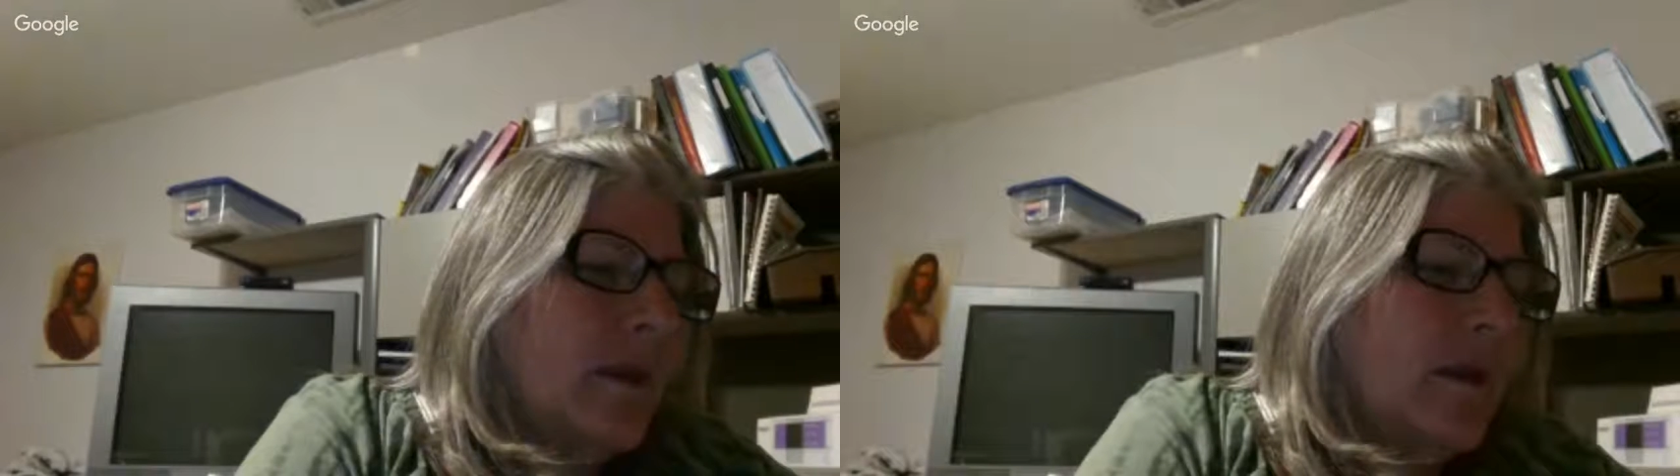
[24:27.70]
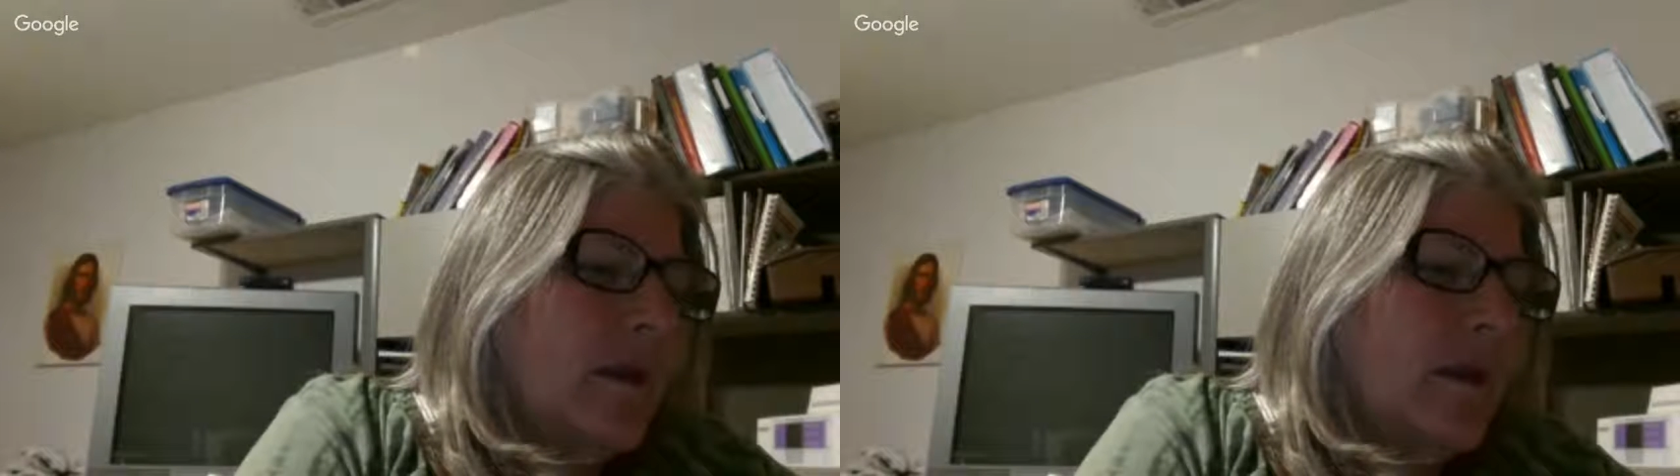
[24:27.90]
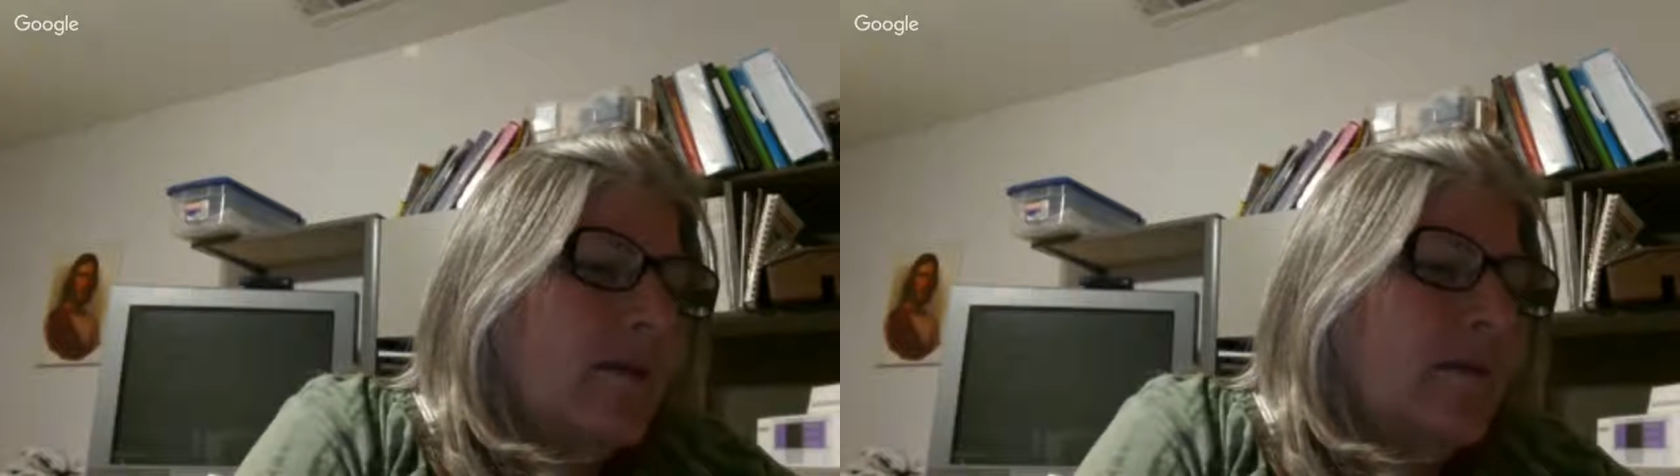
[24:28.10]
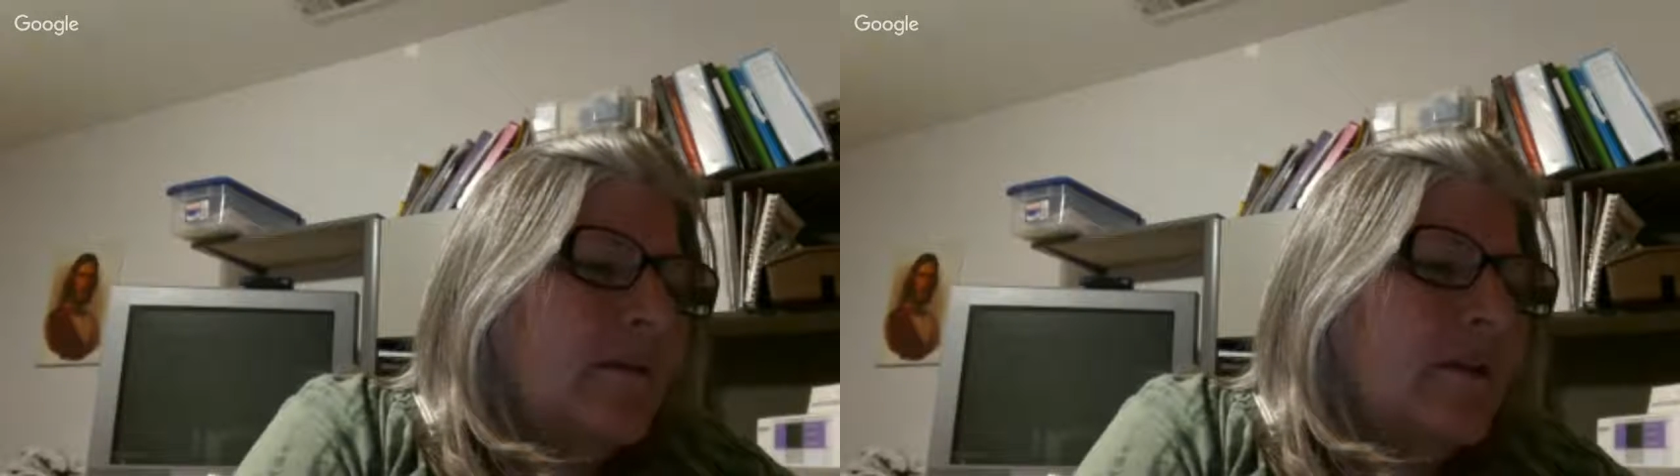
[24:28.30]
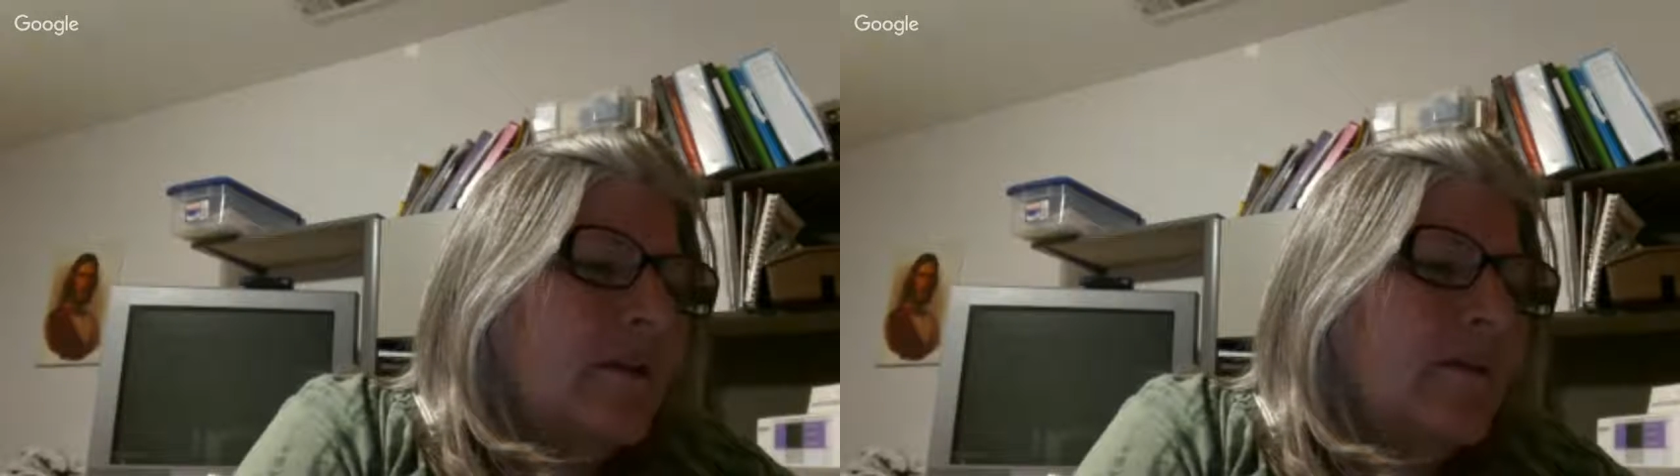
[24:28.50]
I still
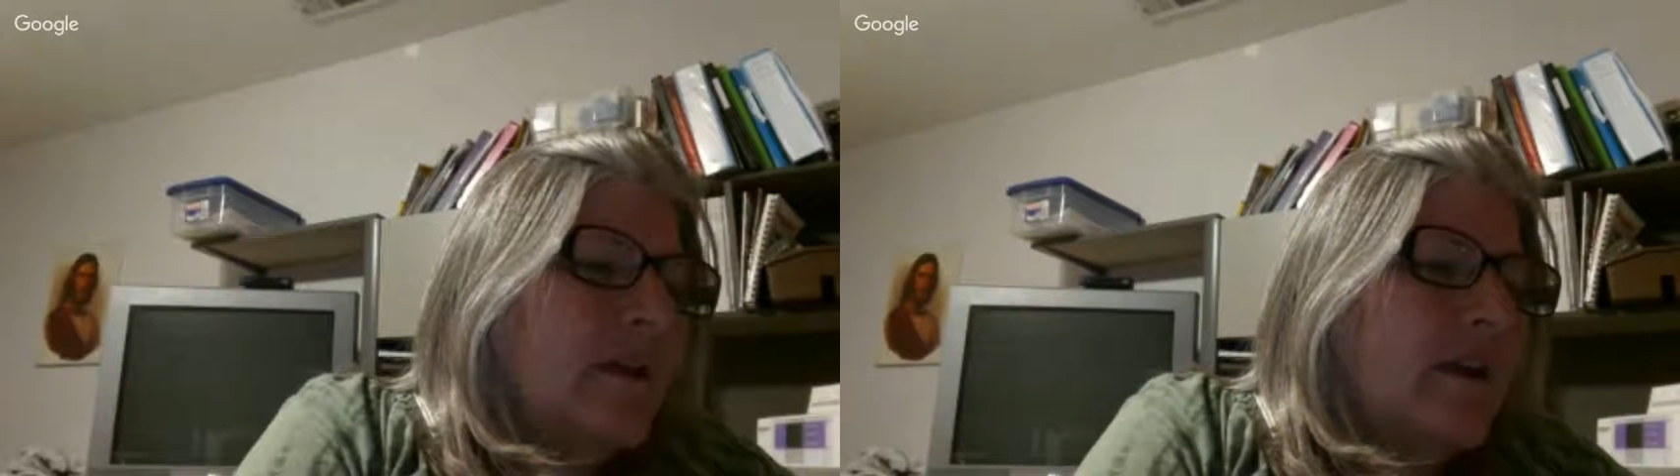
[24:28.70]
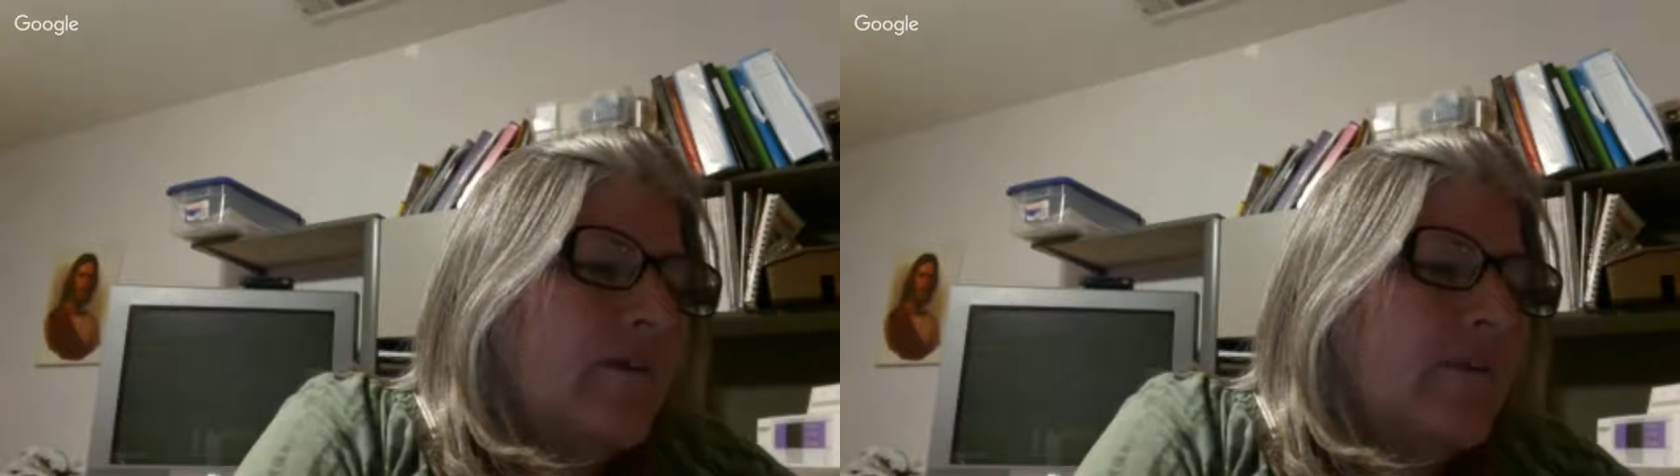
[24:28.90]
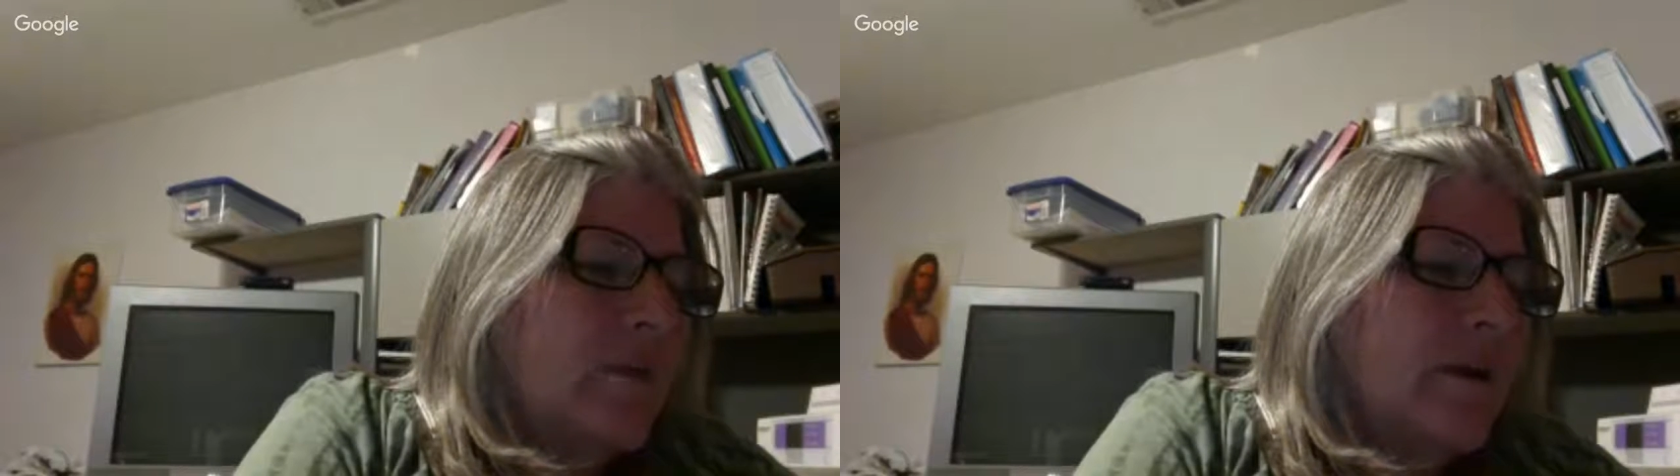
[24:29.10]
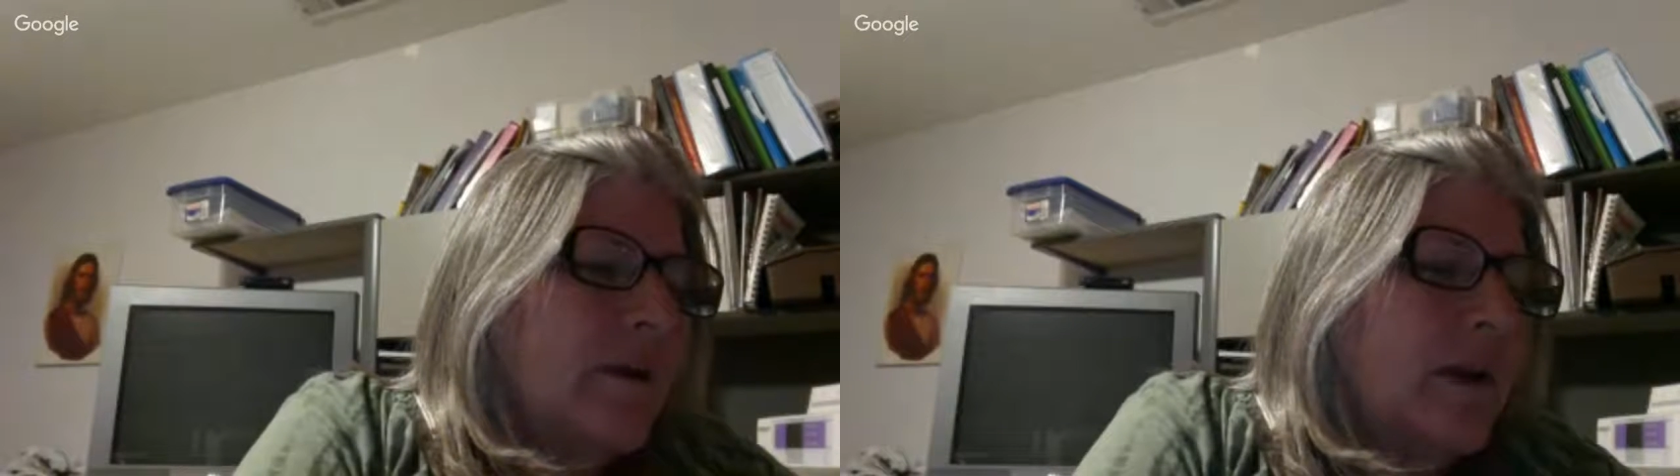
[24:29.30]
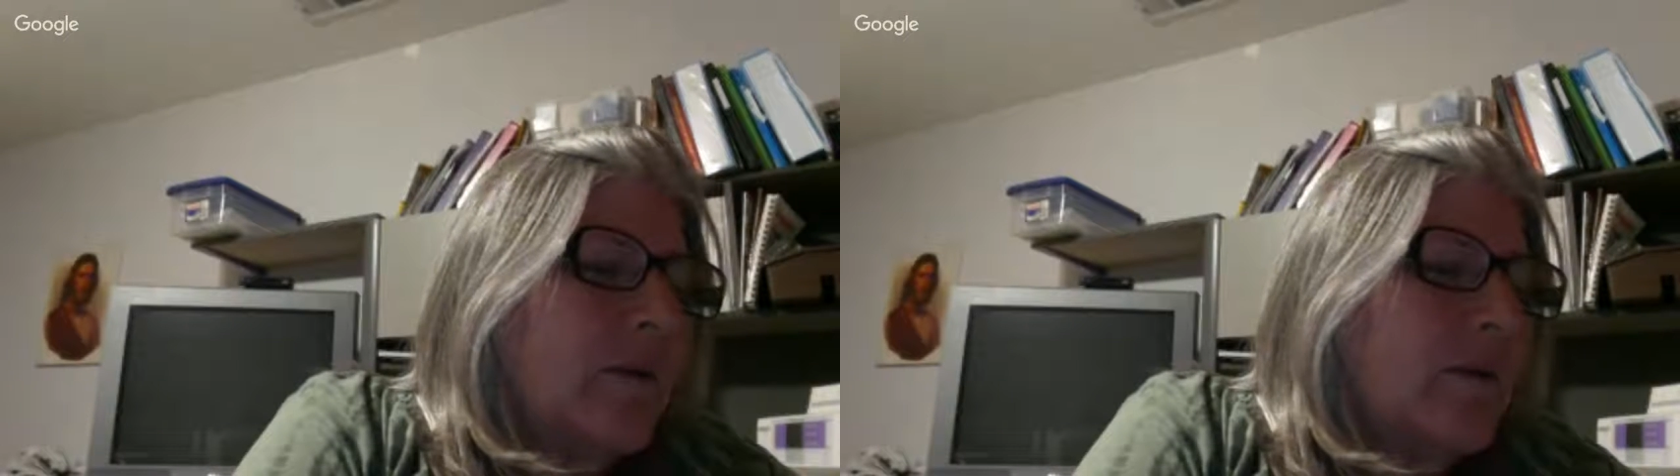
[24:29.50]
have negative
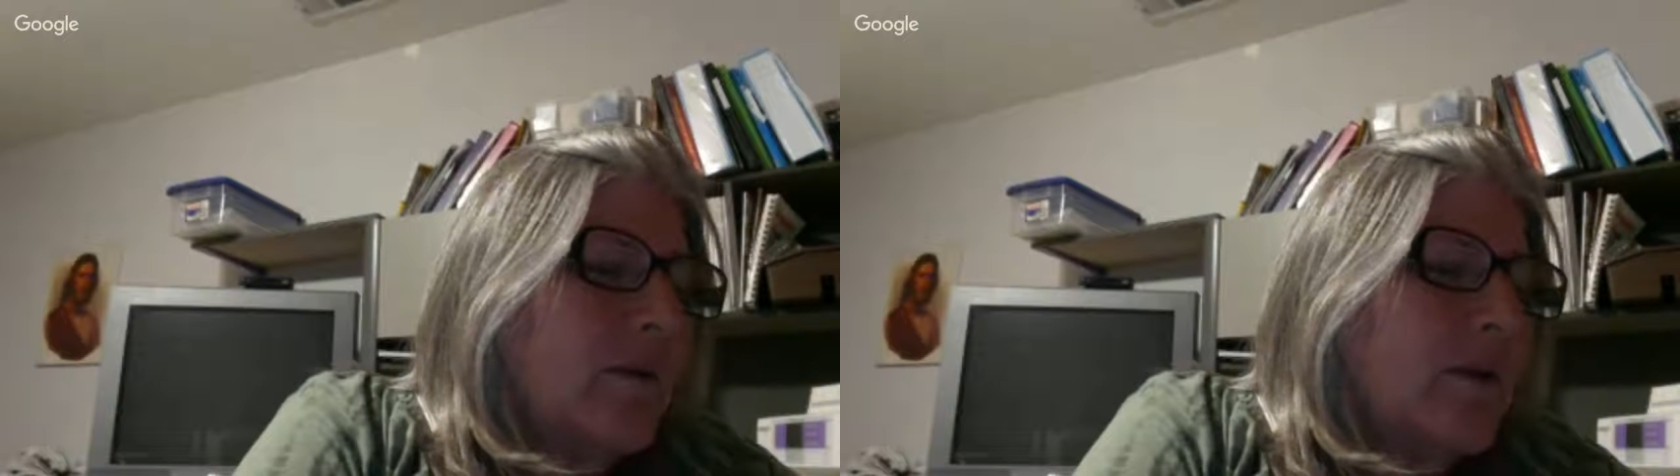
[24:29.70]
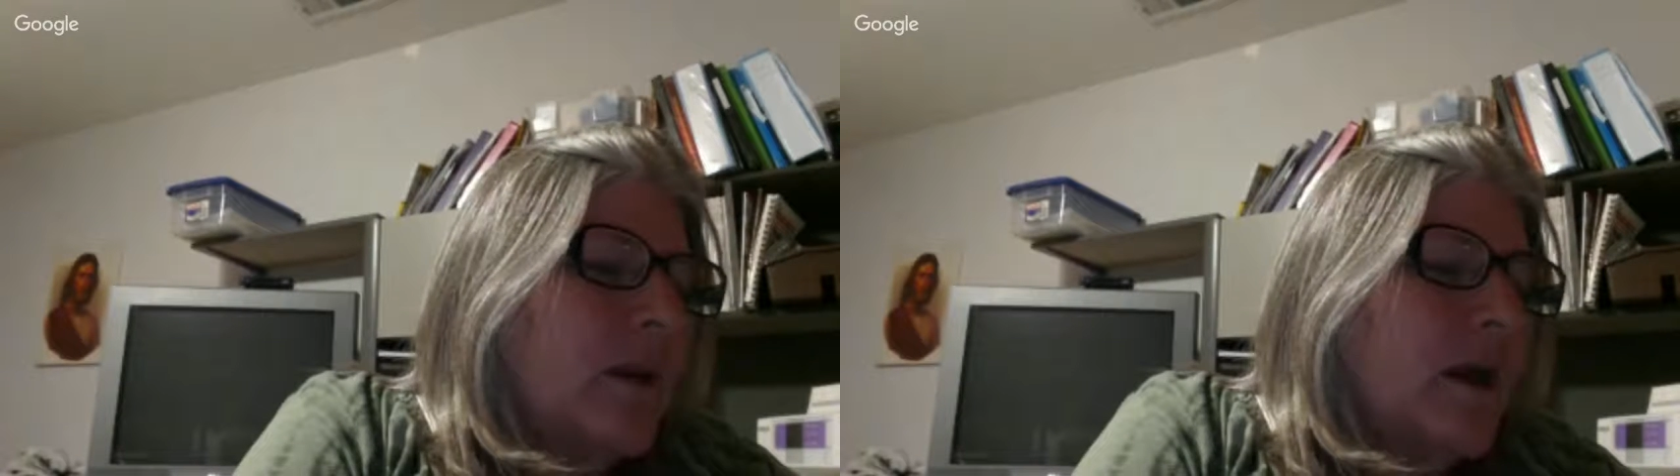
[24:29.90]
0.811.